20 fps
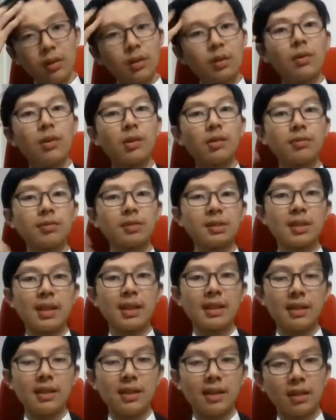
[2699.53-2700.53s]
one of the
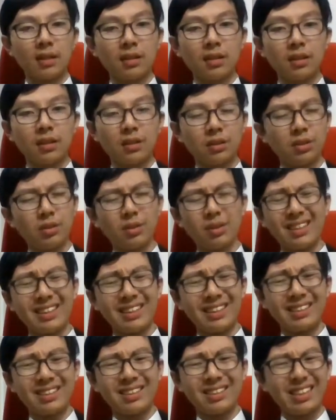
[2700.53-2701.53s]
side characters,
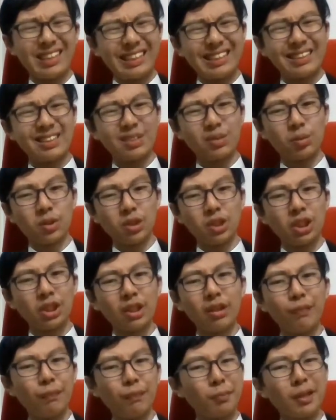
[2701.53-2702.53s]
just which should
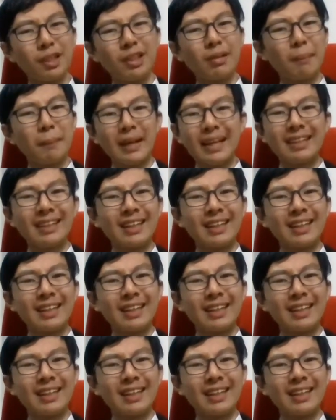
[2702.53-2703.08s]
have been the main